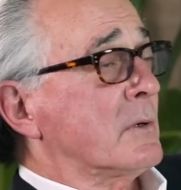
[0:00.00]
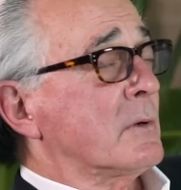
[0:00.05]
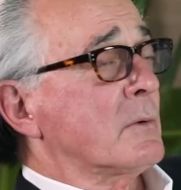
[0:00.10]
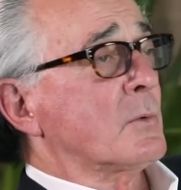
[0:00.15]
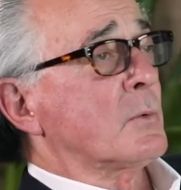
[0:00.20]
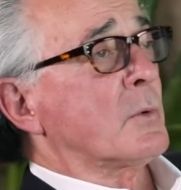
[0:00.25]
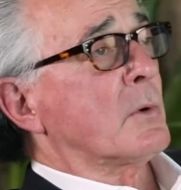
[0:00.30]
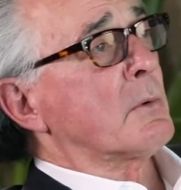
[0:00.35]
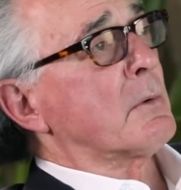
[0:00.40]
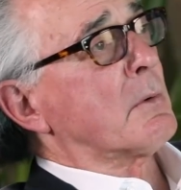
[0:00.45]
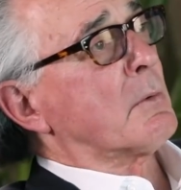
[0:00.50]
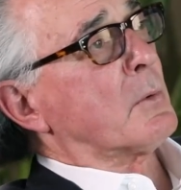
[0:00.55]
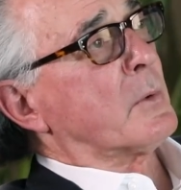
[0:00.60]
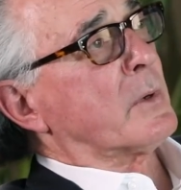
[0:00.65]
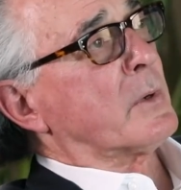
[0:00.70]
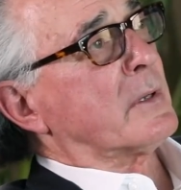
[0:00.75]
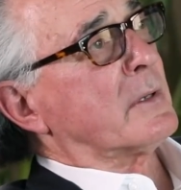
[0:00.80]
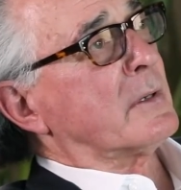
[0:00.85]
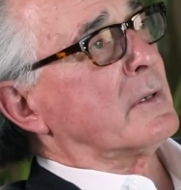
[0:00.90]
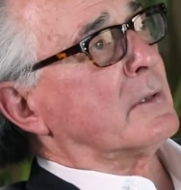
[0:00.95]
where, where were
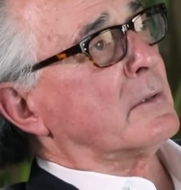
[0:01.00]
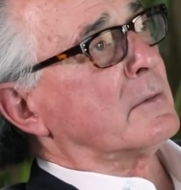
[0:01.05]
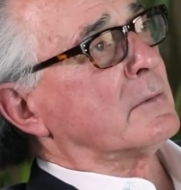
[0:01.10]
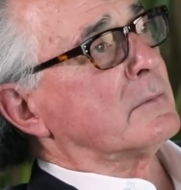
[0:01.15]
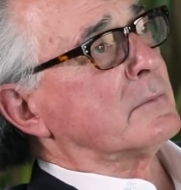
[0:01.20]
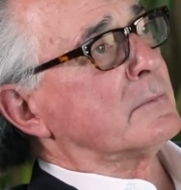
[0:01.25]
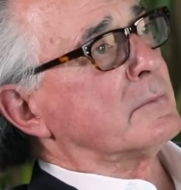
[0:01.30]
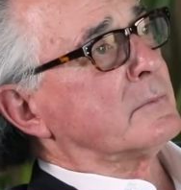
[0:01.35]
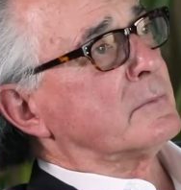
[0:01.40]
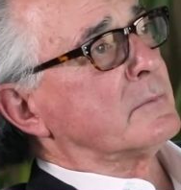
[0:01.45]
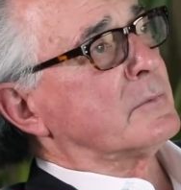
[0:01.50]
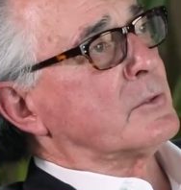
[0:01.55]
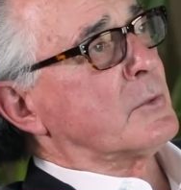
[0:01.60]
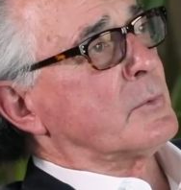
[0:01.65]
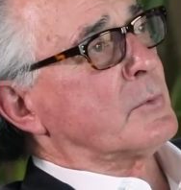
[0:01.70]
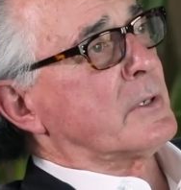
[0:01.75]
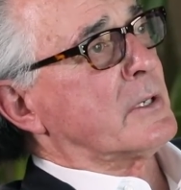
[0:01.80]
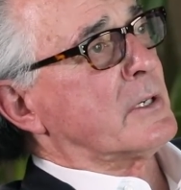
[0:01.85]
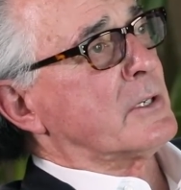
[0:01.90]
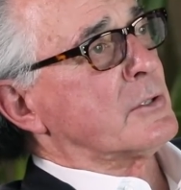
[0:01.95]
we? Oh,
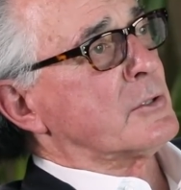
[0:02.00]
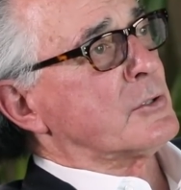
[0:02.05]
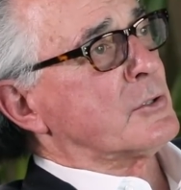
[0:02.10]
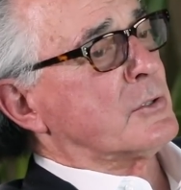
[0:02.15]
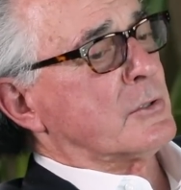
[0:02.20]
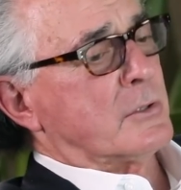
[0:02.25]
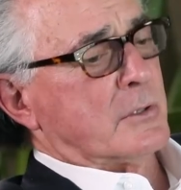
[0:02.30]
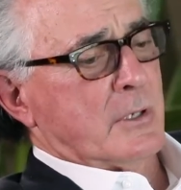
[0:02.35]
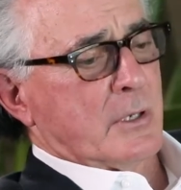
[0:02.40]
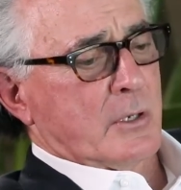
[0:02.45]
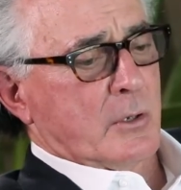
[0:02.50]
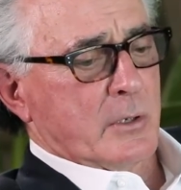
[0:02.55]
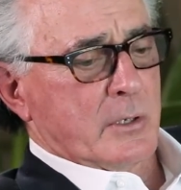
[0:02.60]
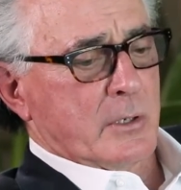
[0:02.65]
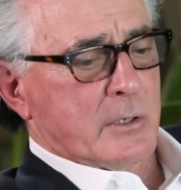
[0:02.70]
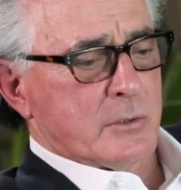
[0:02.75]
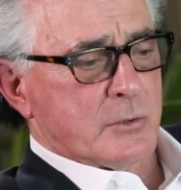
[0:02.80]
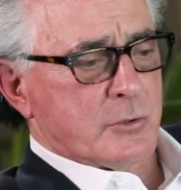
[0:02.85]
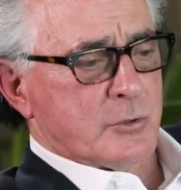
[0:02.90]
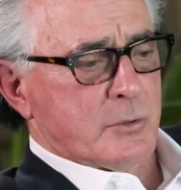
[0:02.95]
should we get into
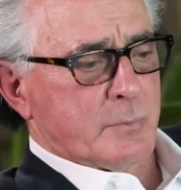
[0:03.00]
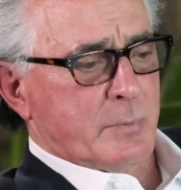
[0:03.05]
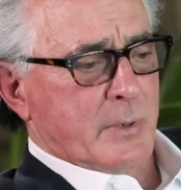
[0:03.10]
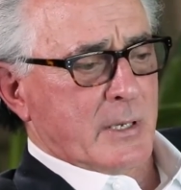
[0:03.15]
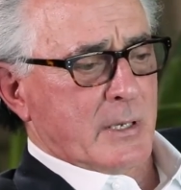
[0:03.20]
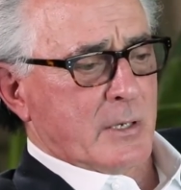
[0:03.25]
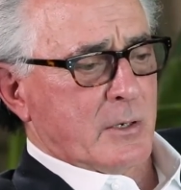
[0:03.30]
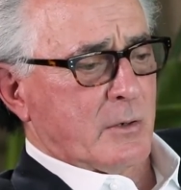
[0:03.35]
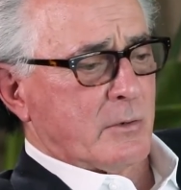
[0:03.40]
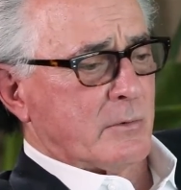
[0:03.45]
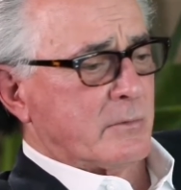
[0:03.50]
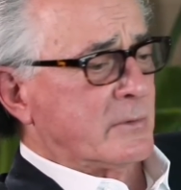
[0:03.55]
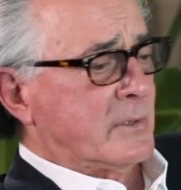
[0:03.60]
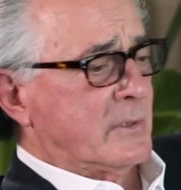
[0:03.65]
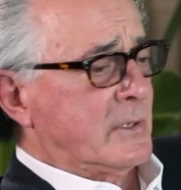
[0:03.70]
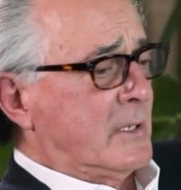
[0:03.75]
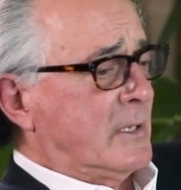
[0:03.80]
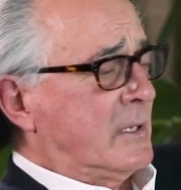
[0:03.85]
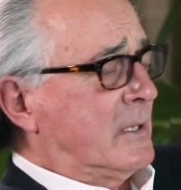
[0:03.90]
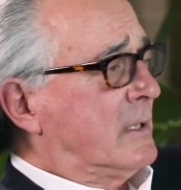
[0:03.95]
get into Japan or
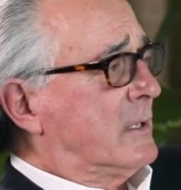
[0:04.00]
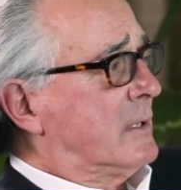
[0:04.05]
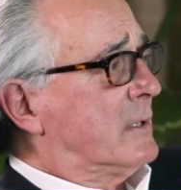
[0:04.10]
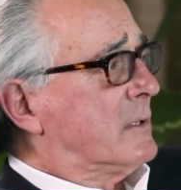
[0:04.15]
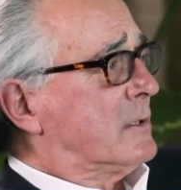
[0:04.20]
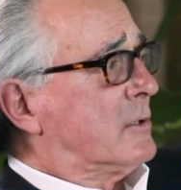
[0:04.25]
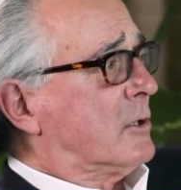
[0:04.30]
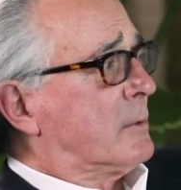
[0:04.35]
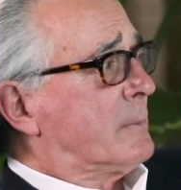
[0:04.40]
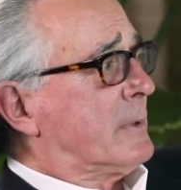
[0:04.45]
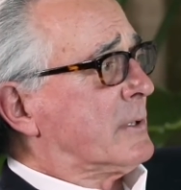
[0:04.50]
talk